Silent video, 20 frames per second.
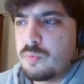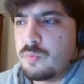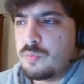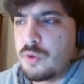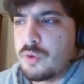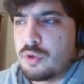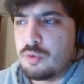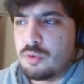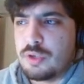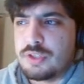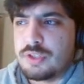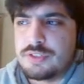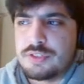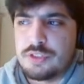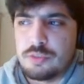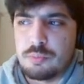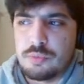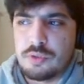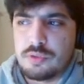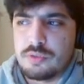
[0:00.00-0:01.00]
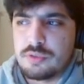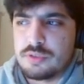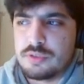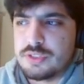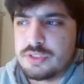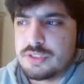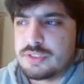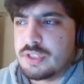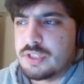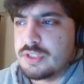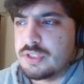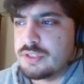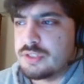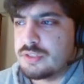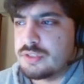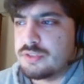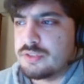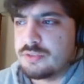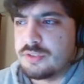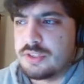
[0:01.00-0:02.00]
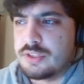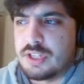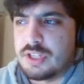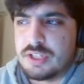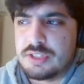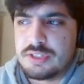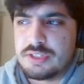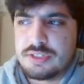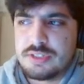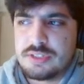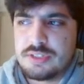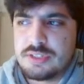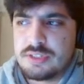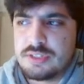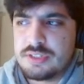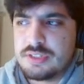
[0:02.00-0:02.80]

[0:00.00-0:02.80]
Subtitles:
follow a similar design to that